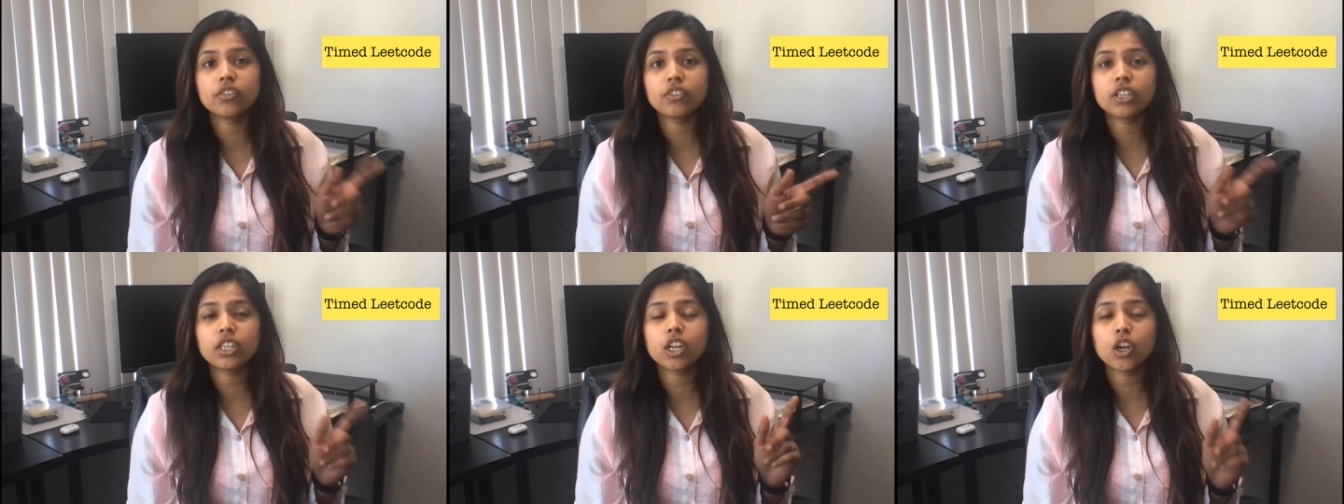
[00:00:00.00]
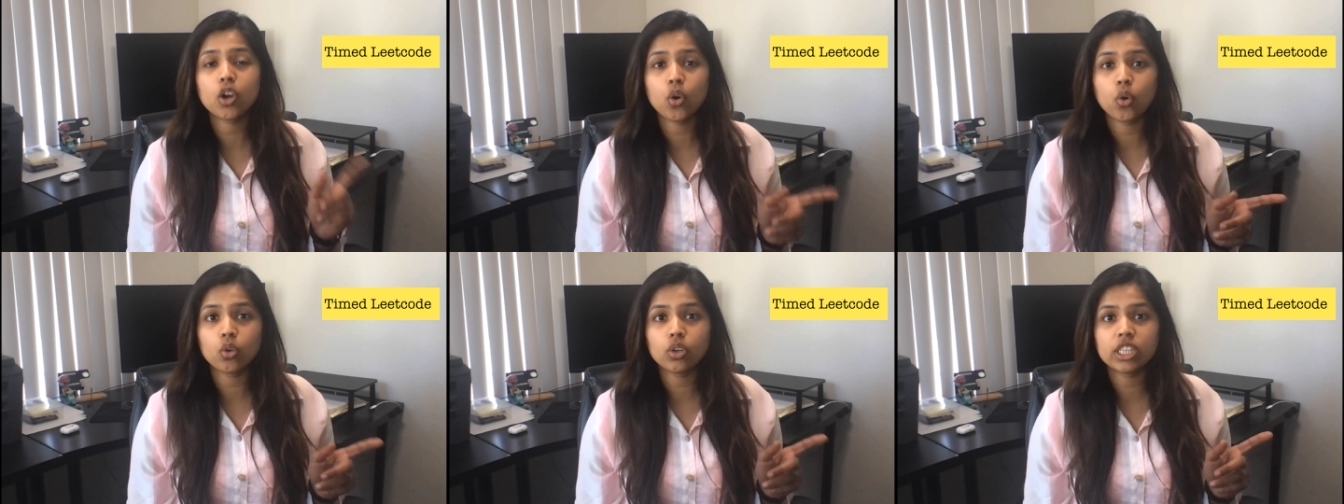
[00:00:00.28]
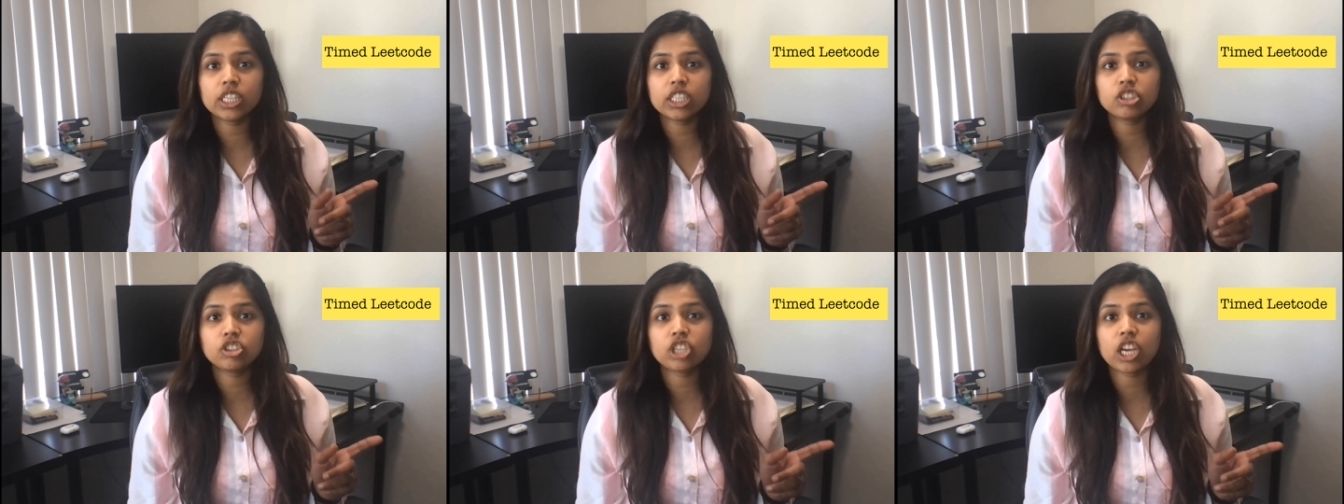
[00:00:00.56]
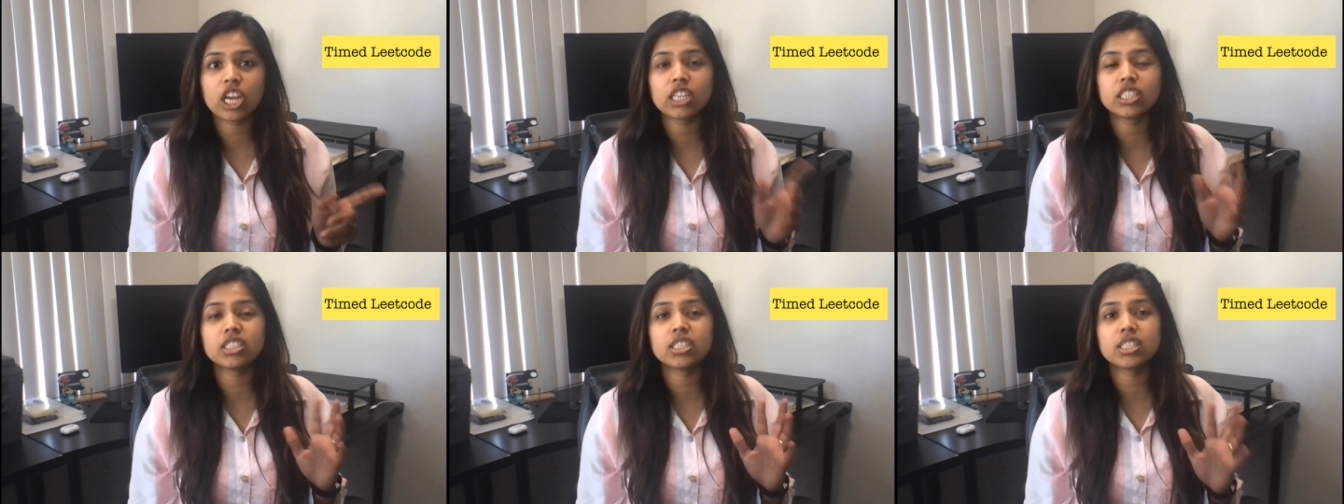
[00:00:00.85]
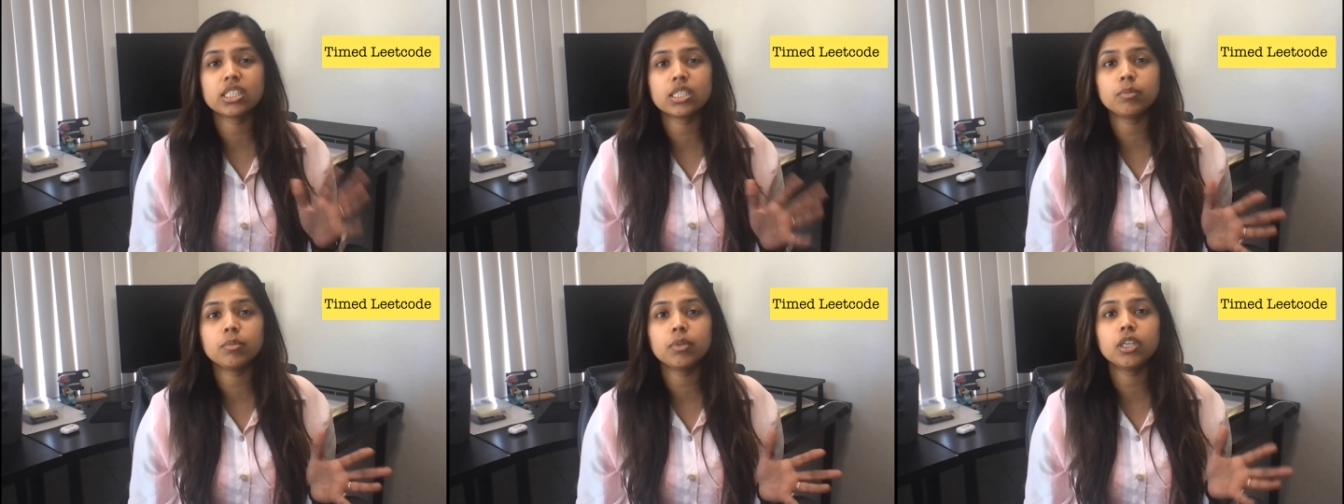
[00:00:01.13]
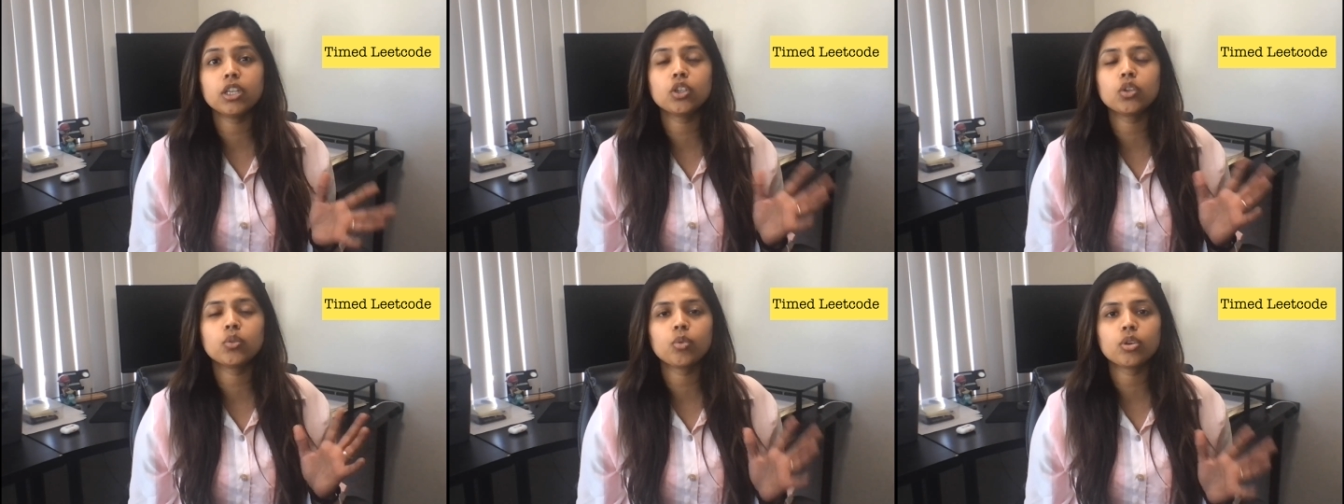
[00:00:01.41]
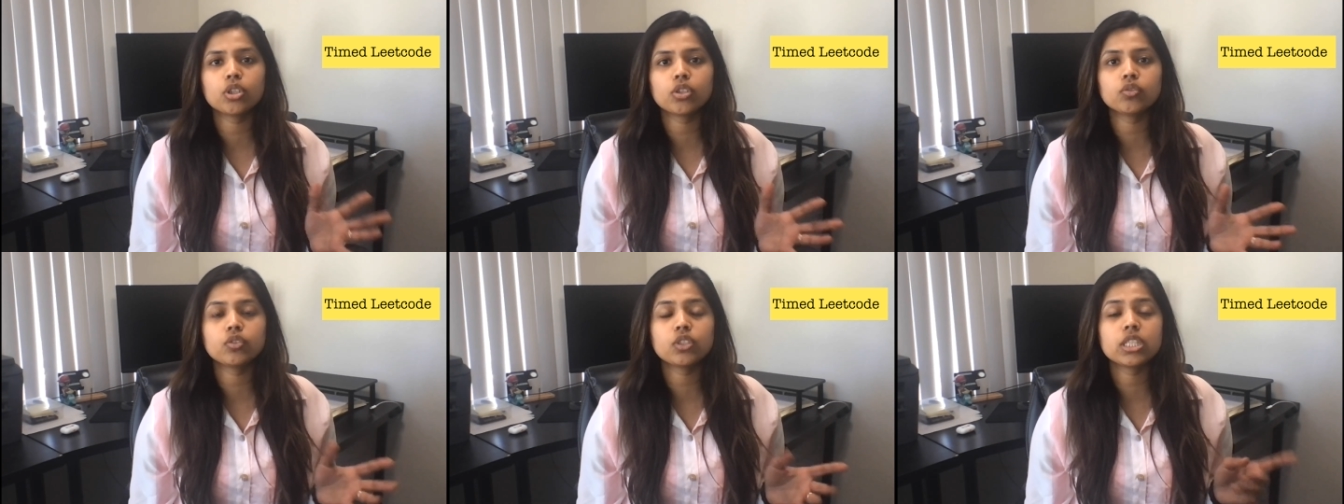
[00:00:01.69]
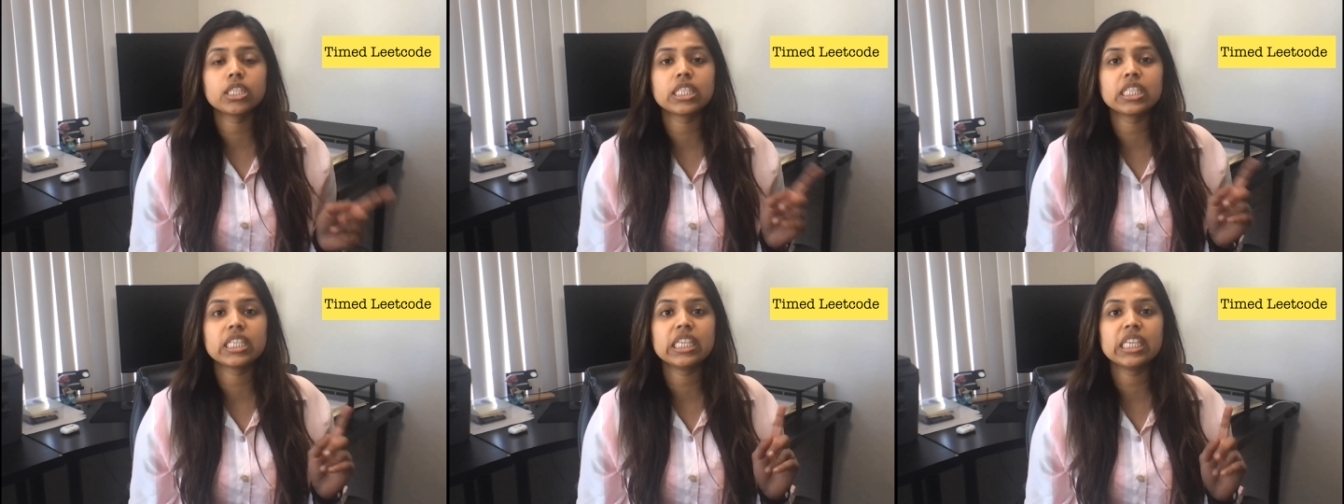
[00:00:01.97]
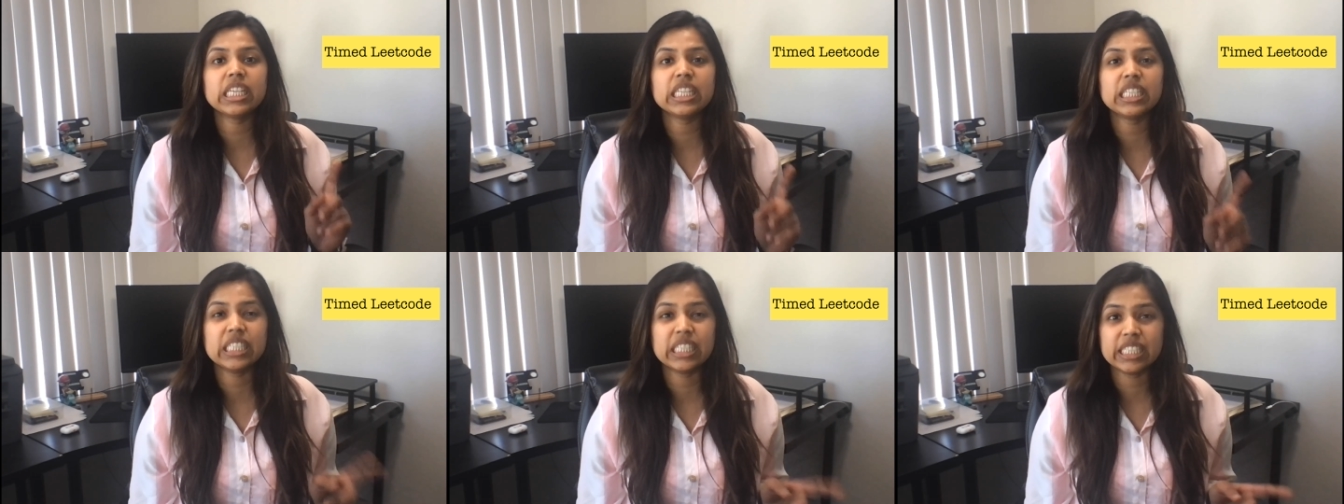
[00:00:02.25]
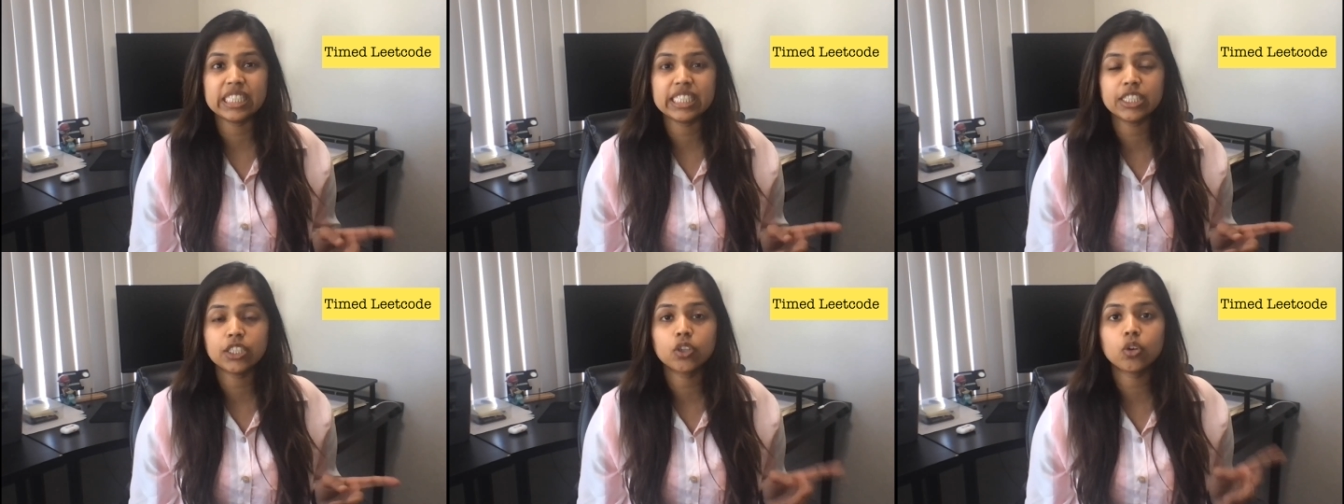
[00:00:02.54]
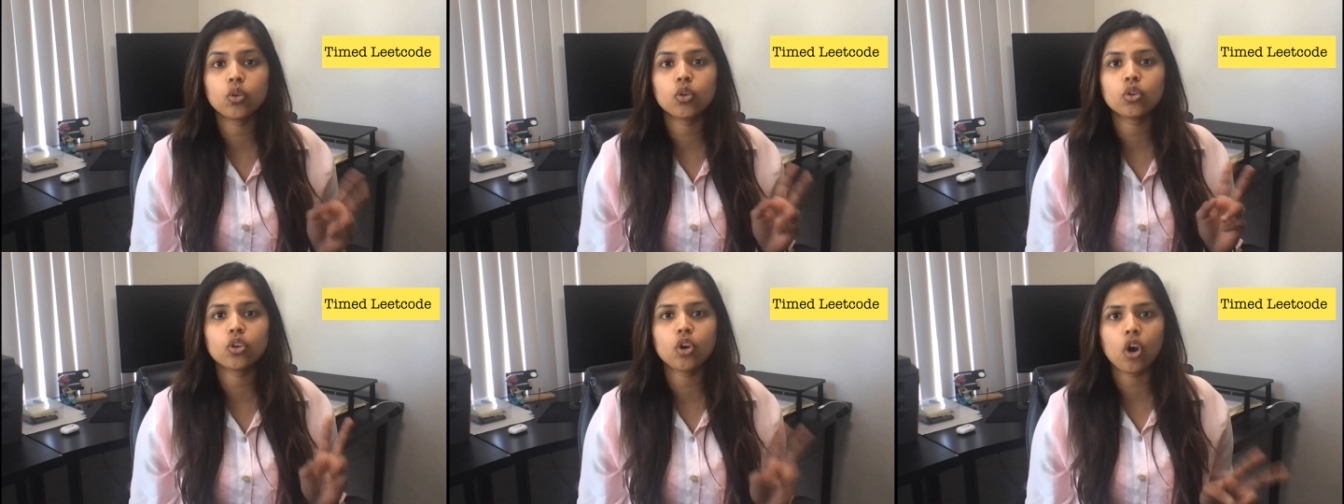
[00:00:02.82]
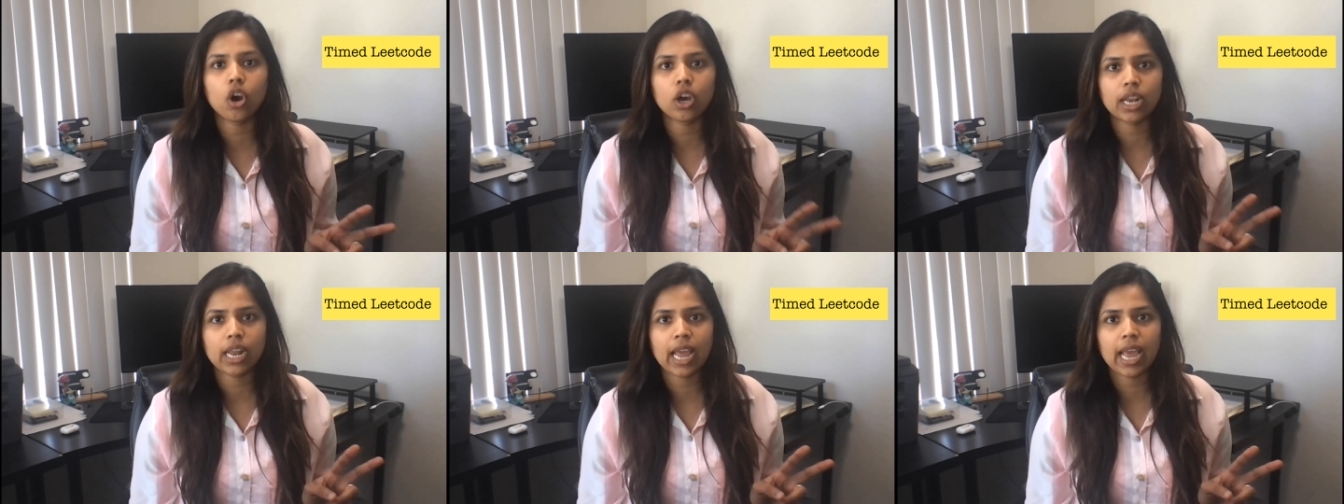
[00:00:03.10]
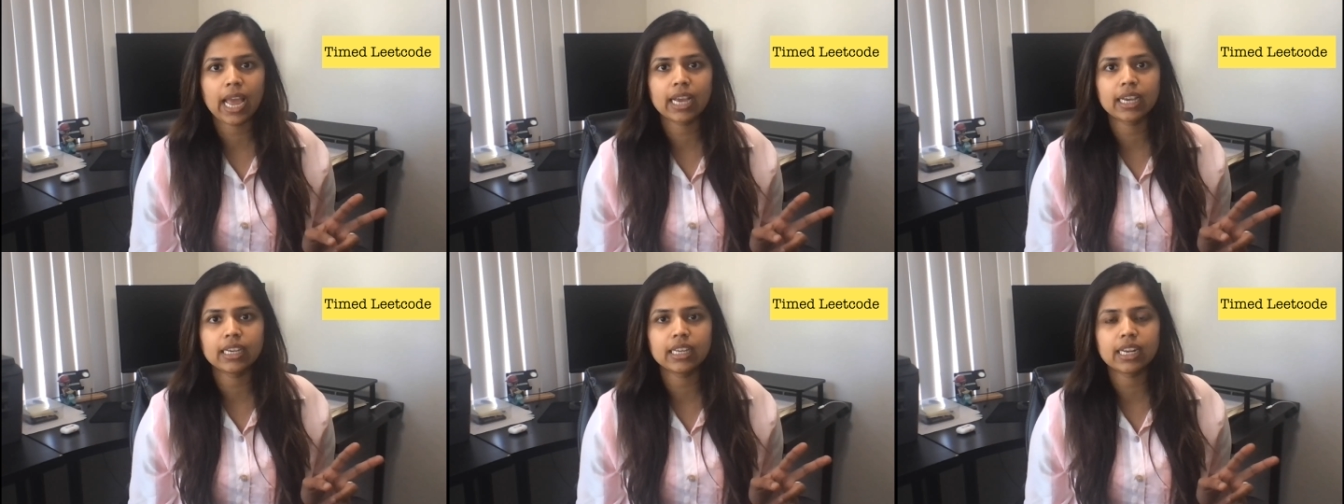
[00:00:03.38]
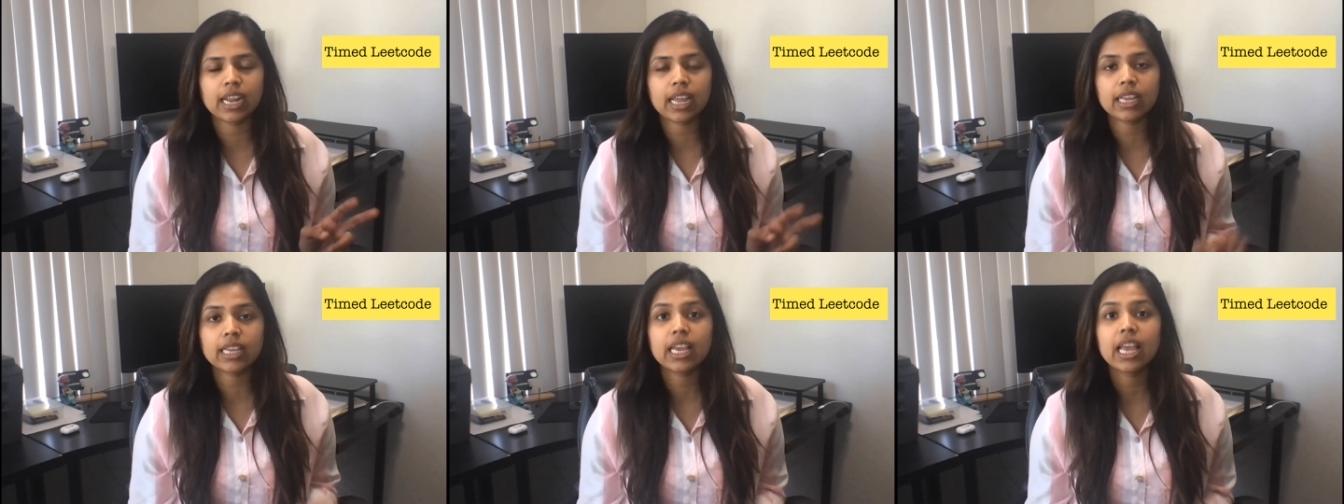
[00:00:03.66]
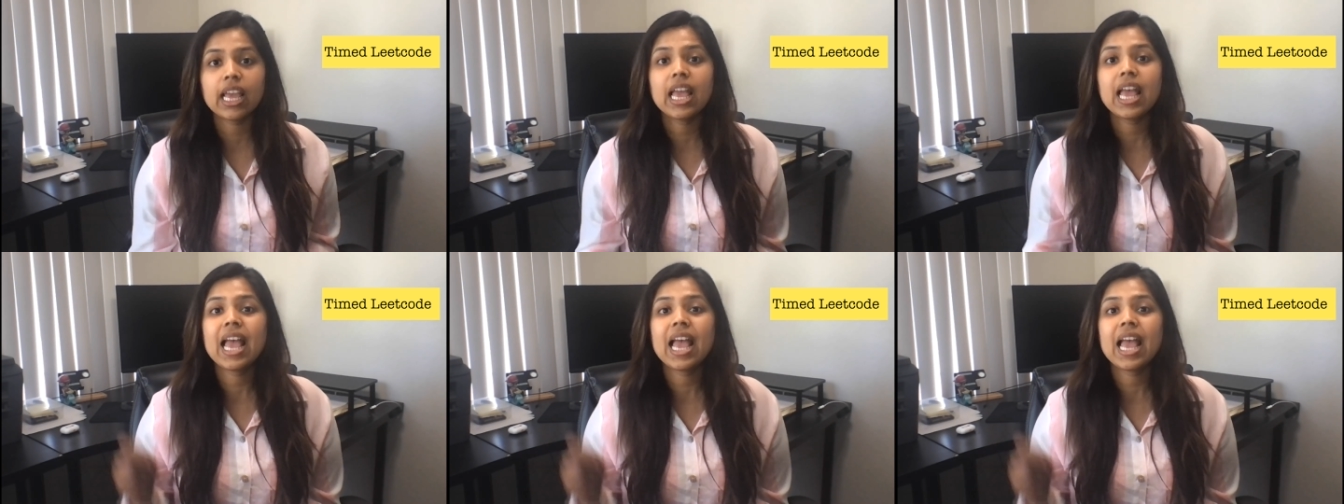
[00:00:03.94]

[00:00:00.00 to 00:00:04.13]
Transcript: giving a coding challenge similar to what you would see in LeetCode or HackerRank,